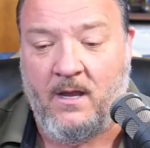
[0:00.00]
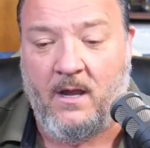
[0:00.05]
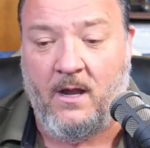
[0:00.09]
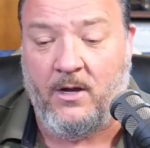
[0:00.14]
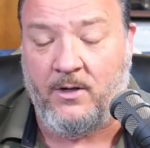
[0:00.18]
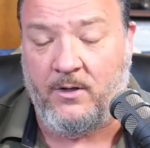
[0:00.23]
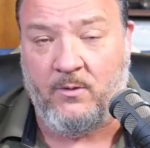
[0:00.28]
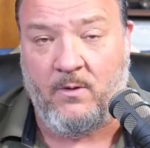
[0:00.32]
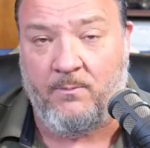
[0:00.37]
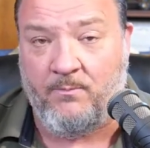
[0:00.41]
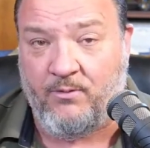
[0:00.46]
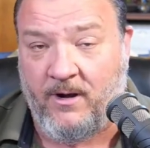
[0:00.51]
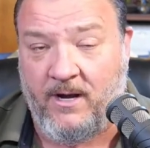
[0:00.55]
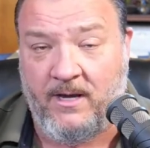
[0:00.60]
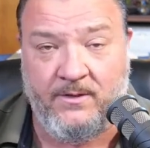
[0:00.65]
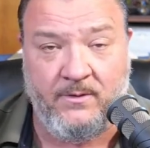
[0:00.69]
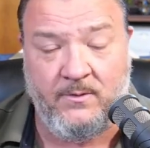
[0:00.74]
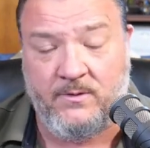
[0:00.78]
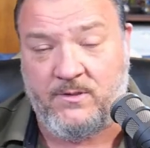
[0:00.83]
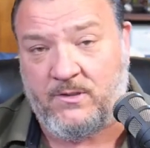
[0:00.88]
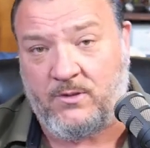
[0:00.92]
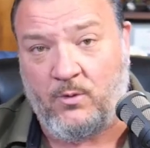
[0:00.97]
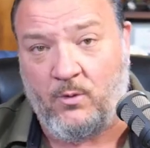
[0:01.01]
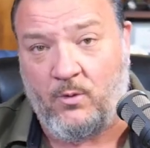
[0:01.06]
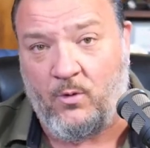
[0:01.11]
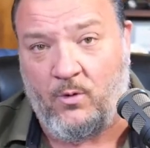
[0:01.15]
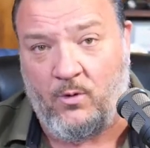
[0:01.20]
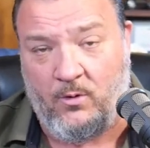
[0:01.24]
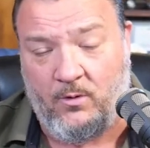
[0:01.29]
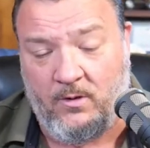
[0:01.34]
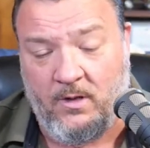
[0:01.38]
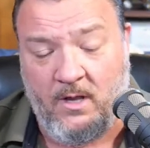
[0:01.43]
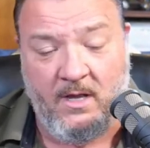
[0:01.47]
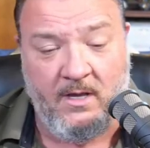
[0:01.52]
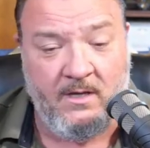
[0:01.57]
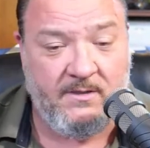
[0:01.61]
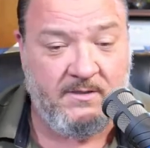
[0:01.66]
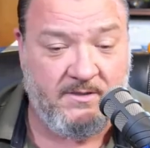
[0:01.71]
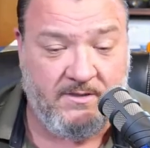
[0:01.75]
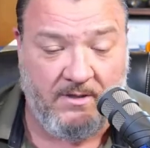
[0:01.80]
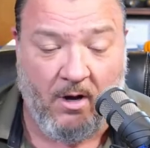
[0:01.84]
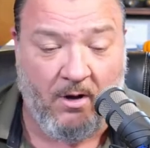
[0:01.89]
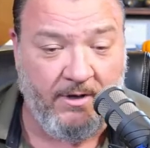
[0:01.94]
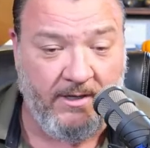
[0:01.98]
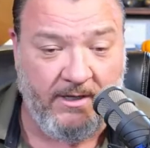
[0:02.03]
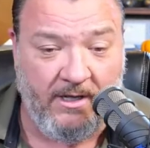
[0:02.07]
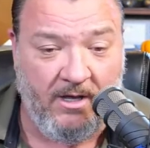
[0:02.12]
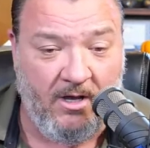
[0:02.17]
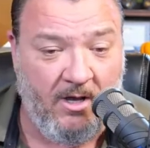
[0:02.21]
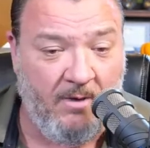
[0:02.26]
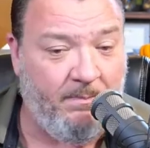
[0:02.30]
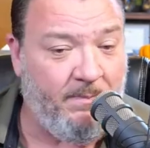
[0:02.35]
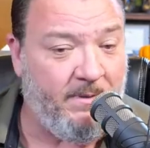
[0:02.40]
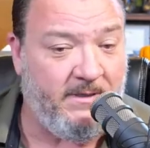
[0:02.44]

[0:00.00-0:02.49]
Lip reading: Are you a brand new school starting up